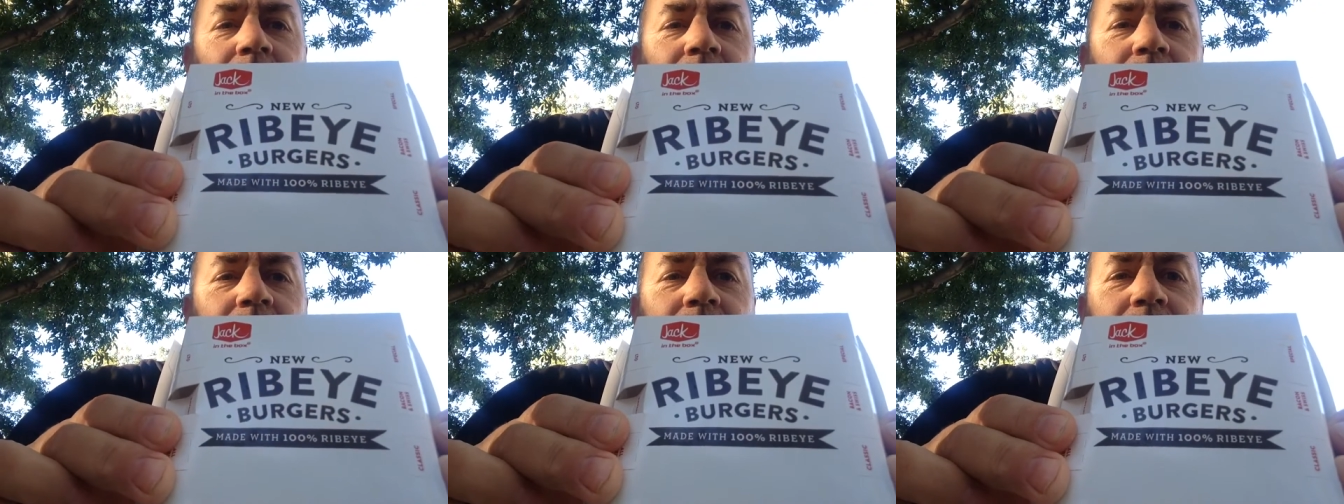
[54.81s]

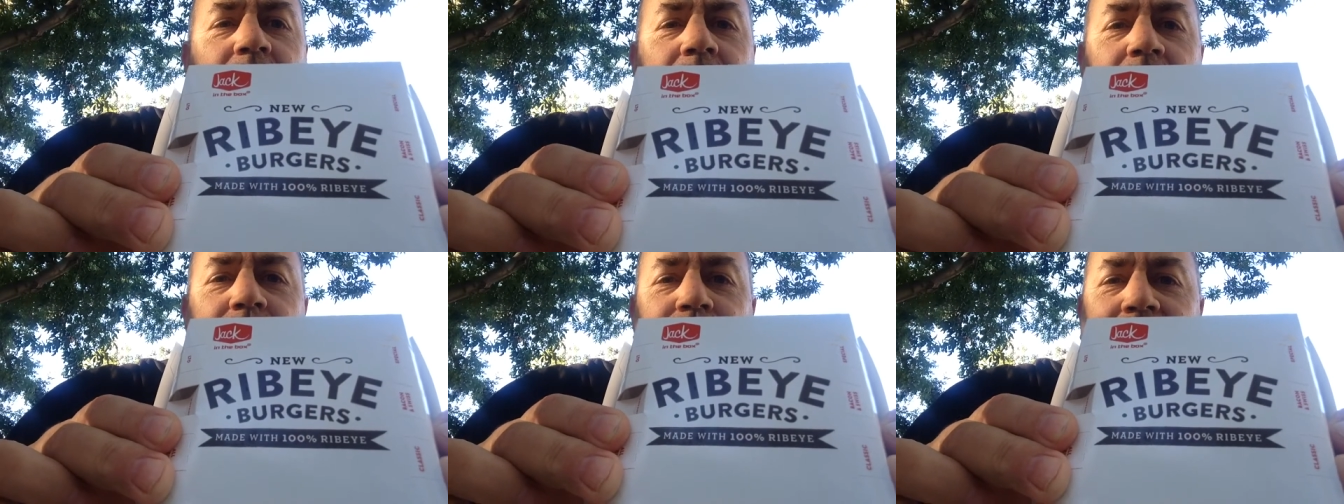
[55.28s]
This is
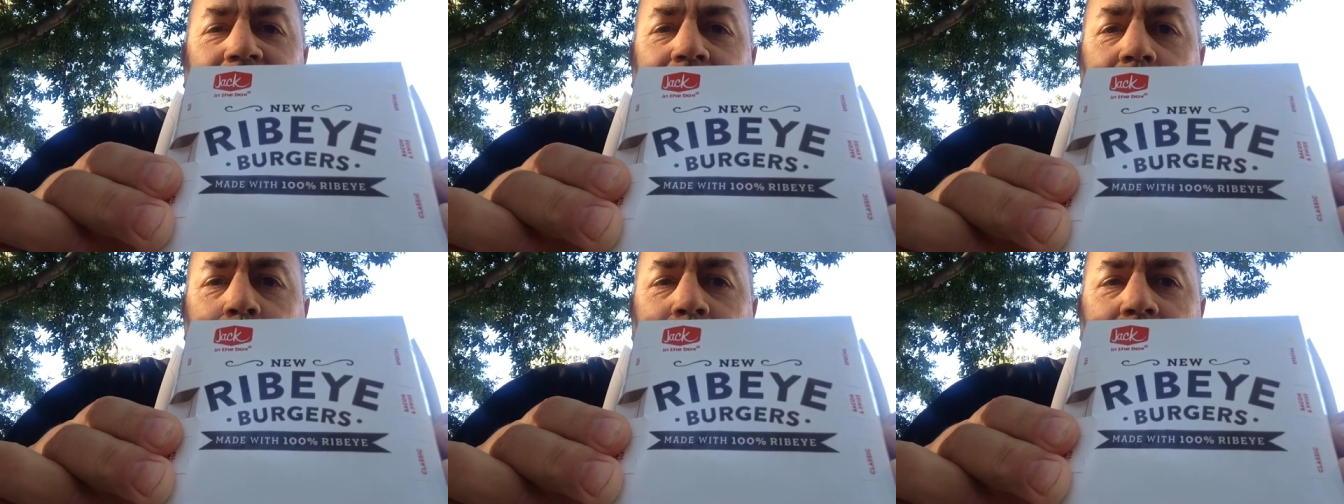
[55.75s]
uh, Jack
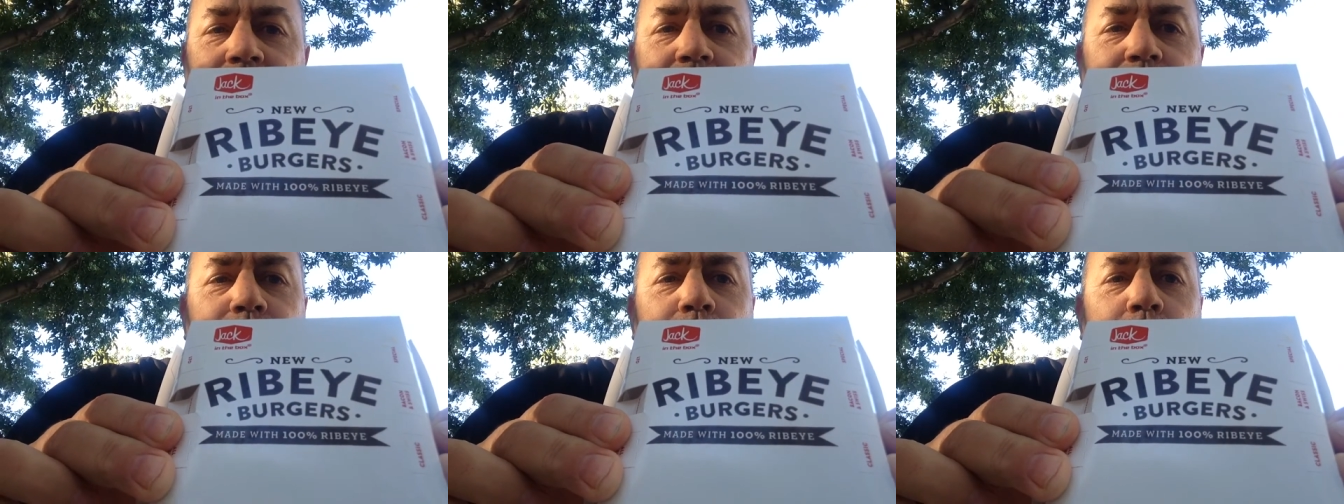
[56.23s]
in the
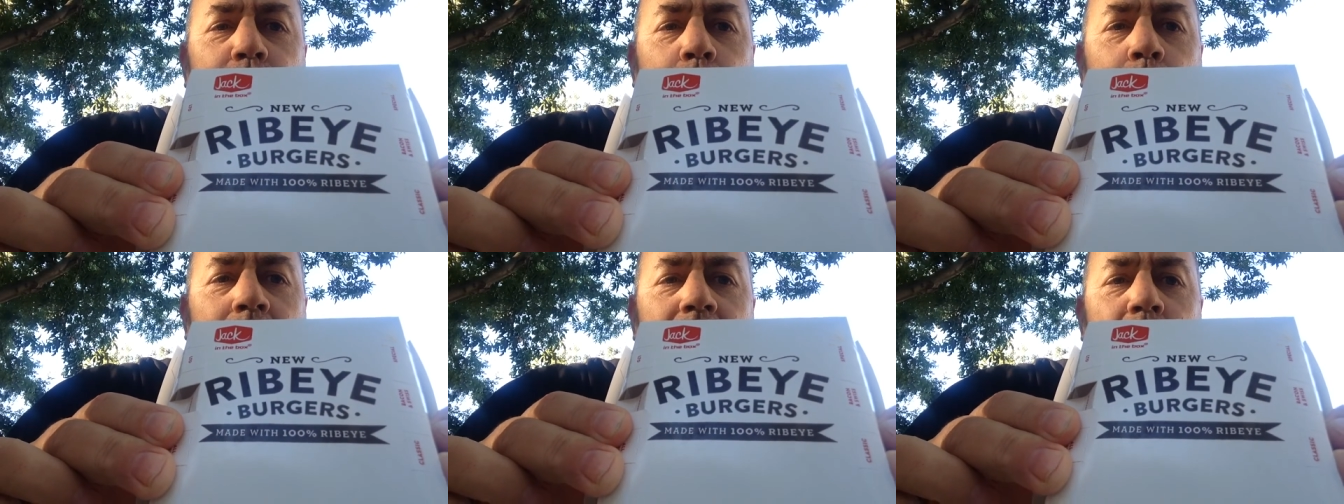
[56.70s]
Box's new